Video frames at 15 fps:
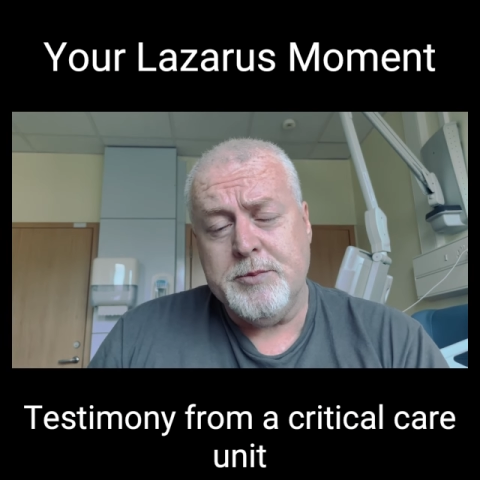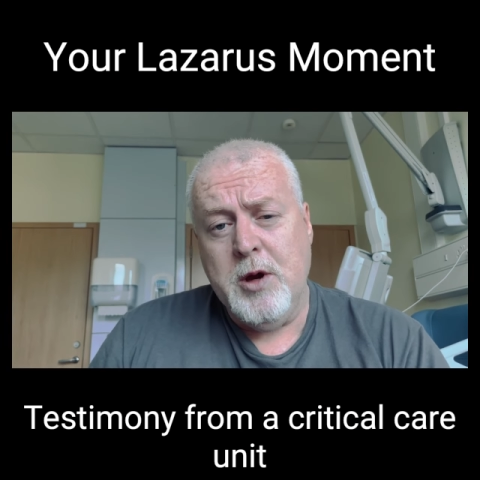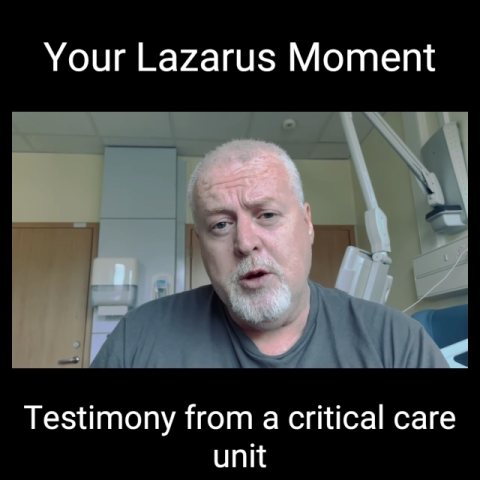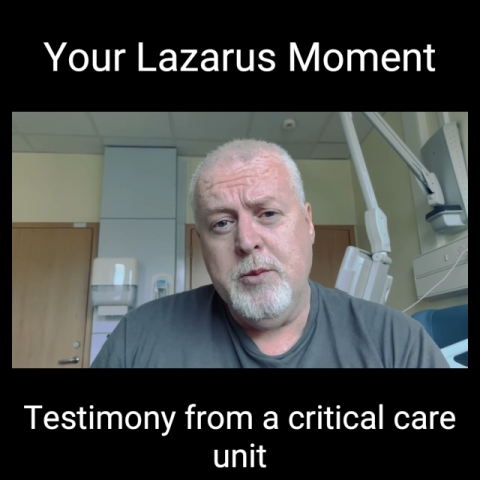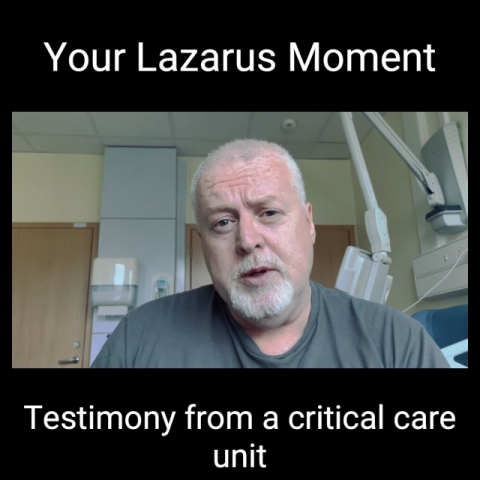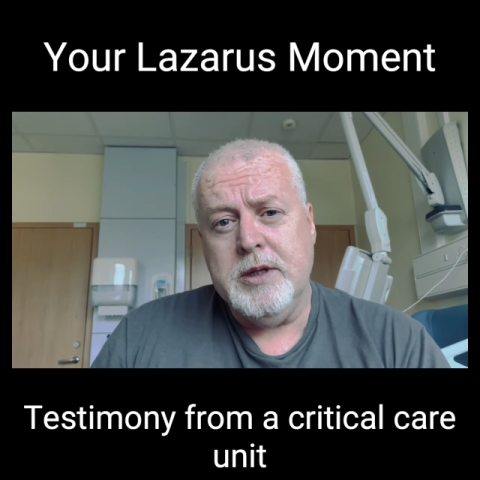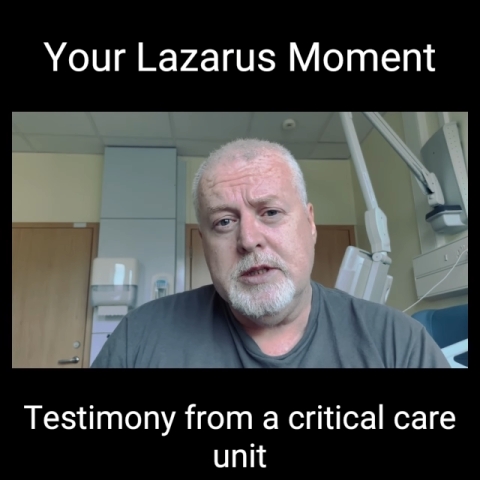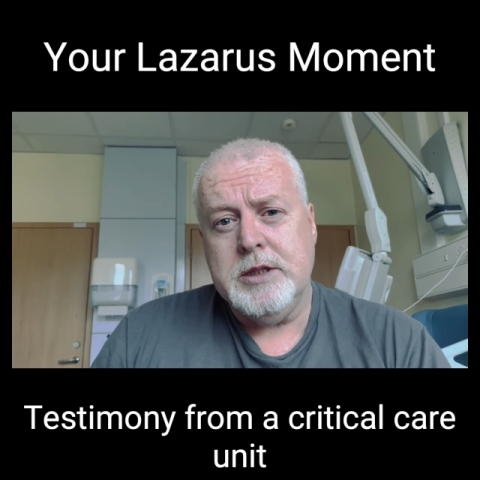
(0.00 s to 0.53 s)

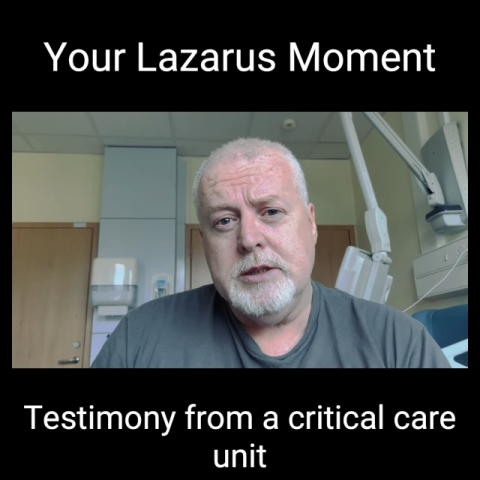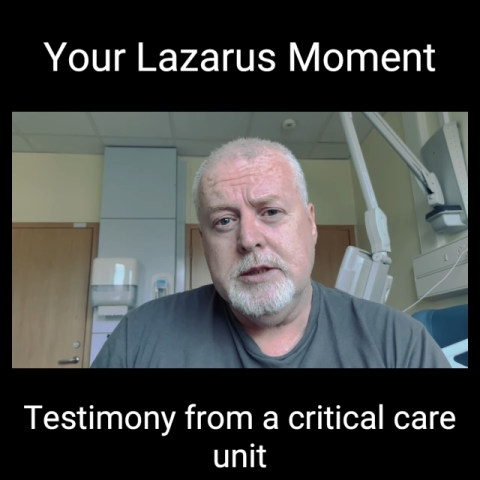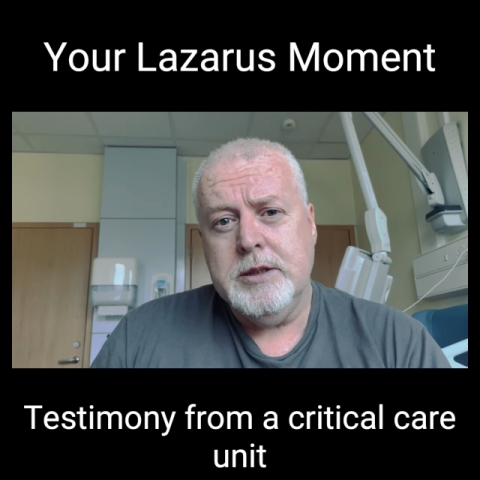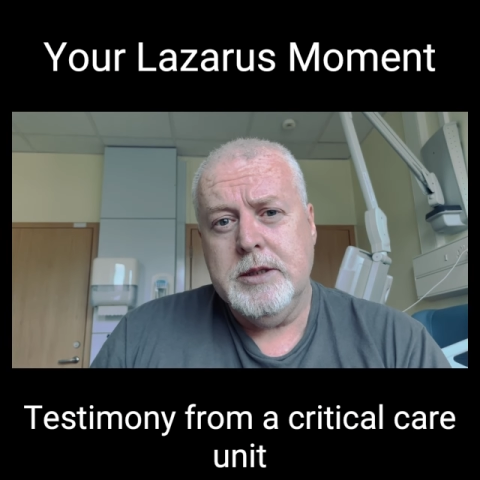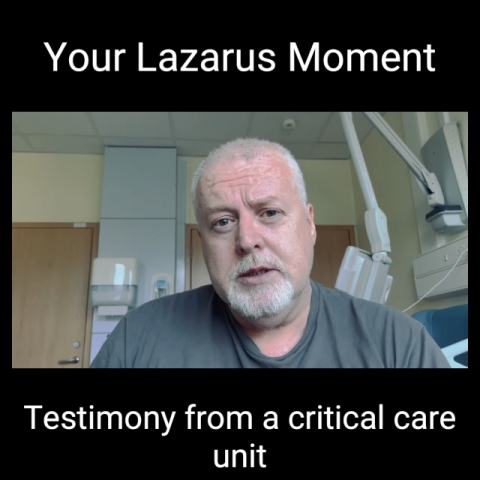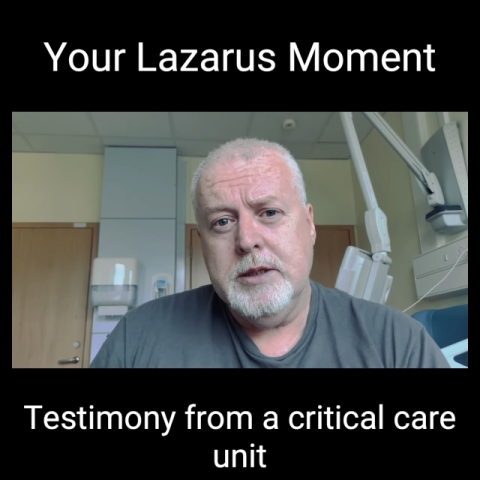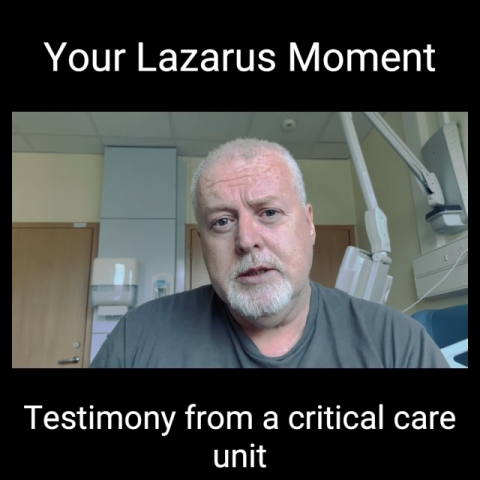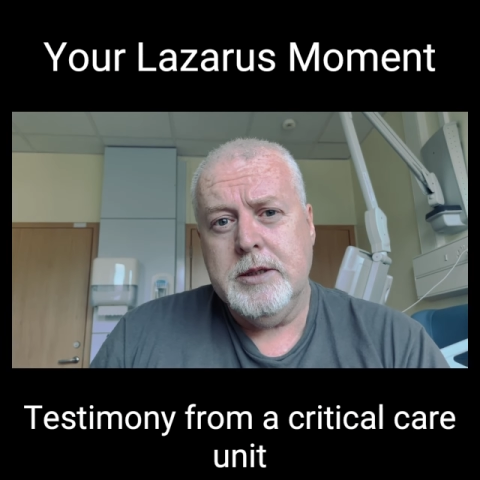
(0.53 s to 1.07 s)
moments.
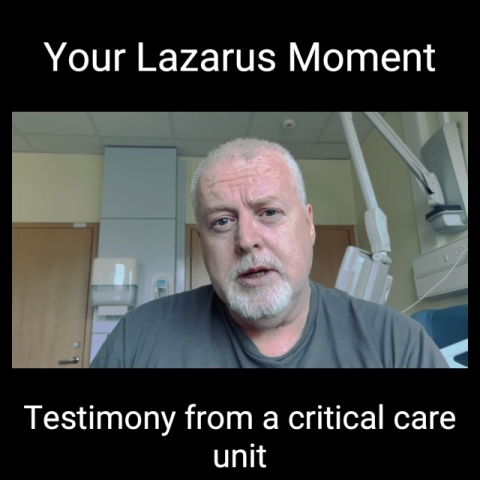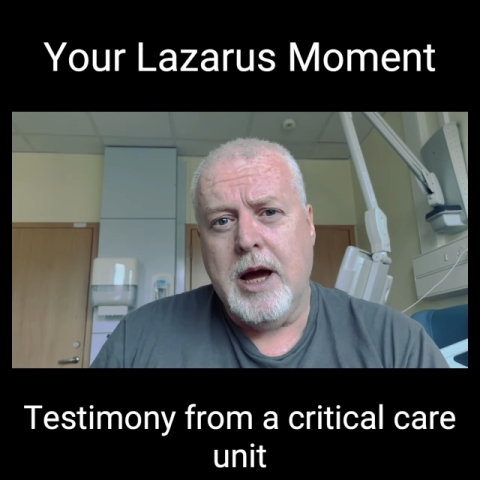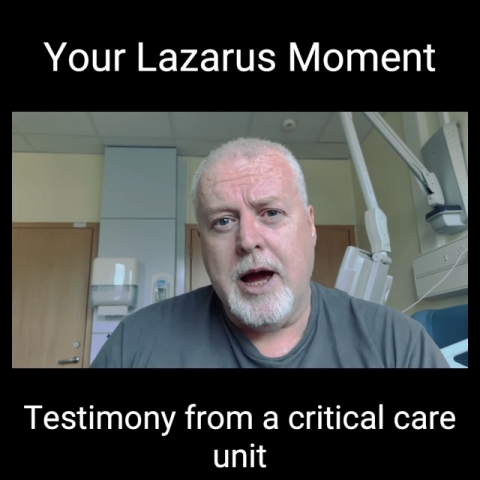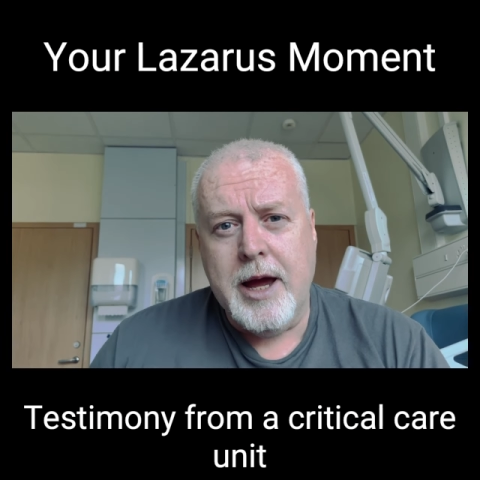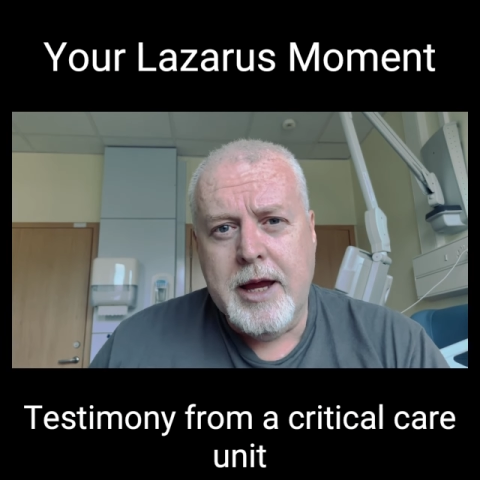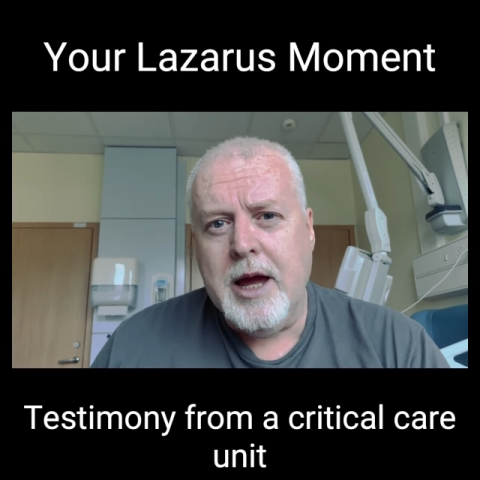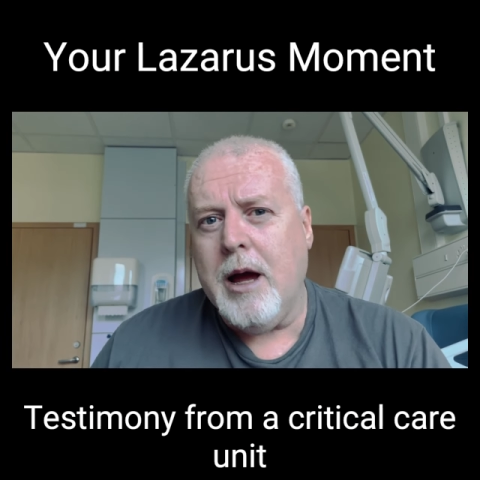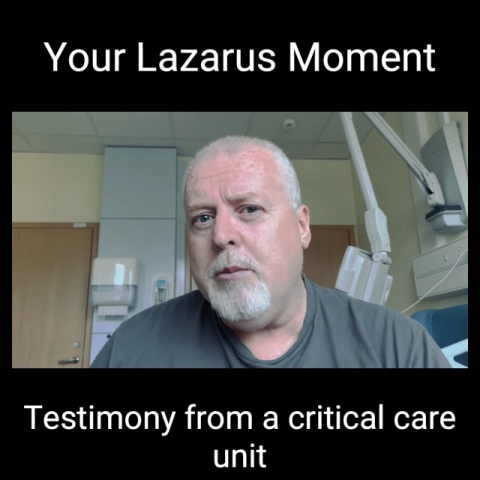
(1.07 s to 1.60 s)

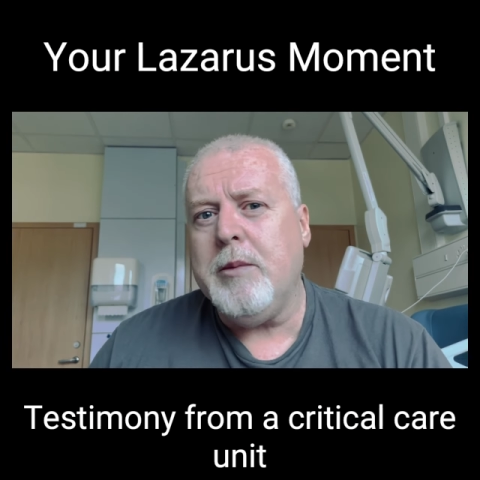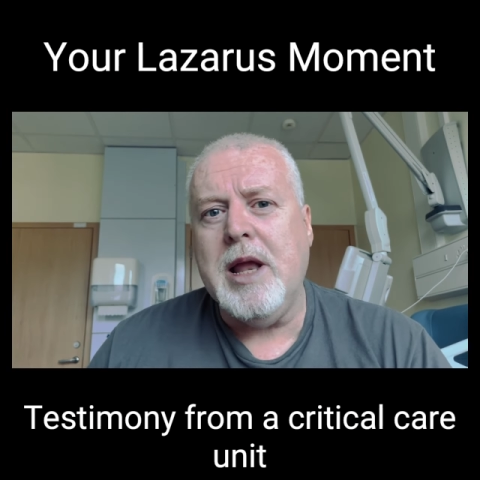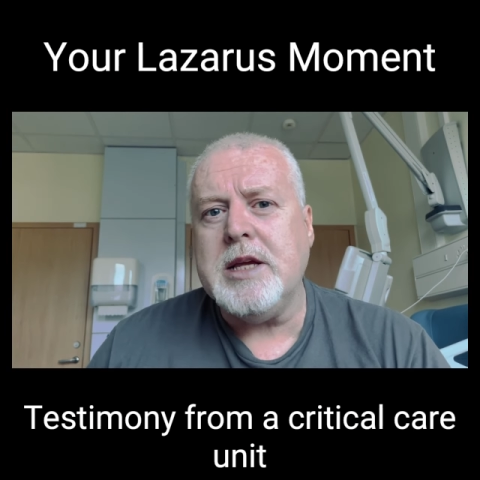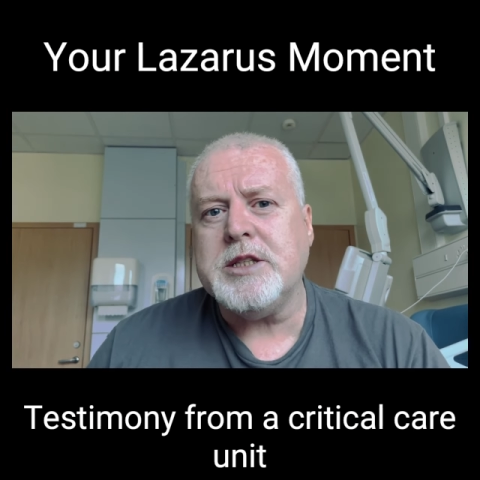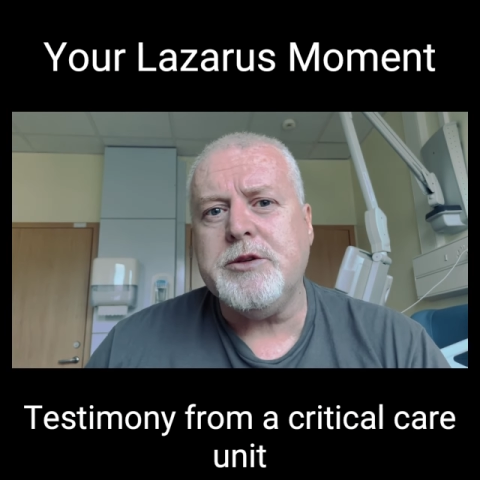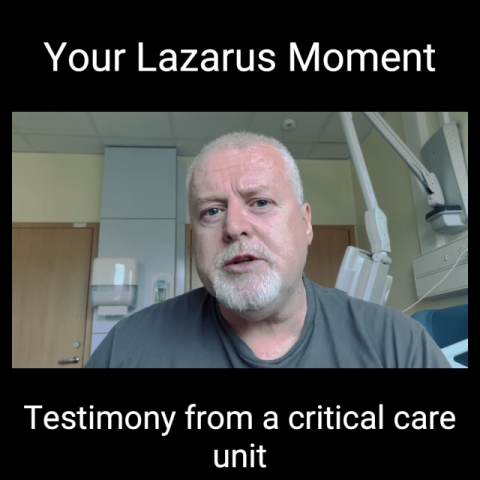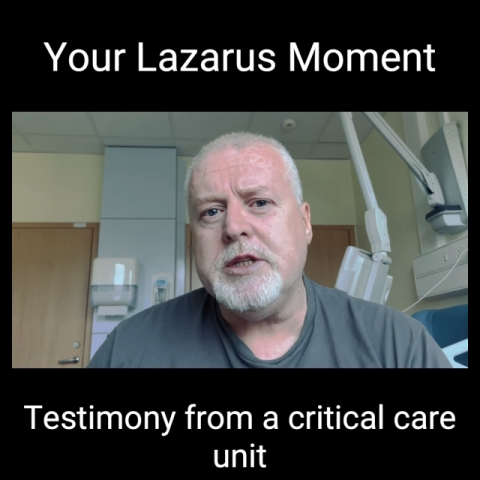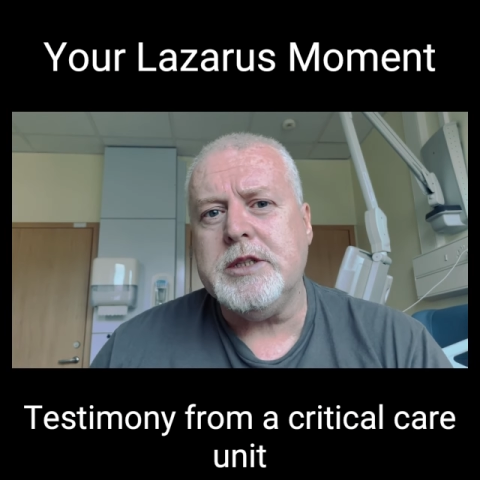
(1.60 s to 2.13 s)
I am
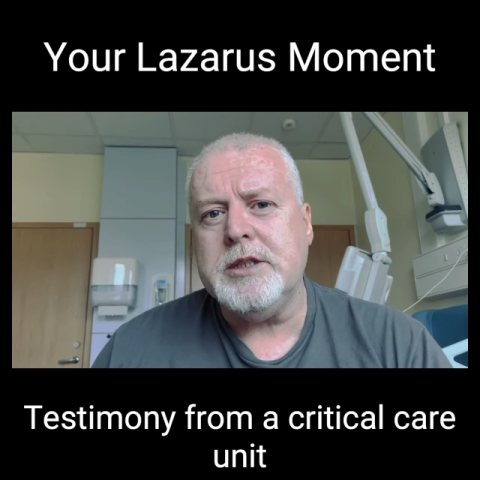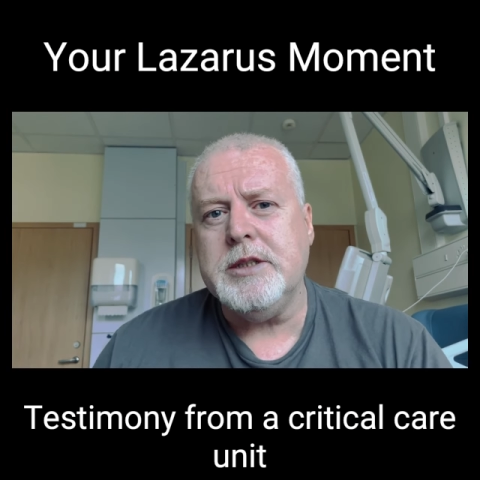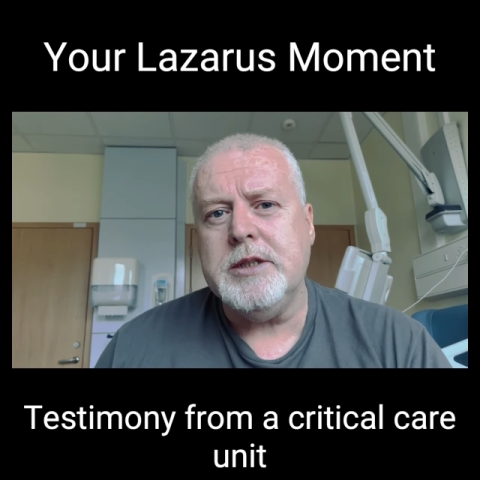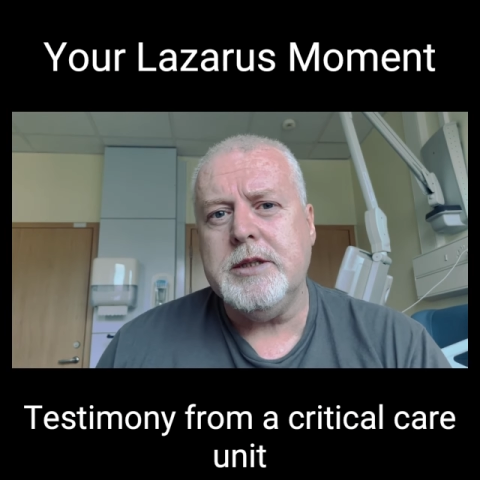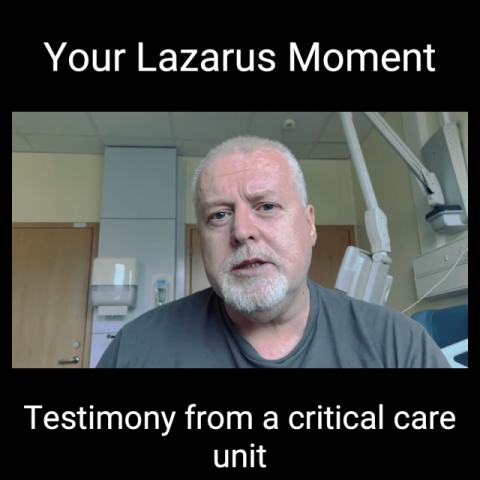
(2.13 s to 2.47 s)
Lazarus.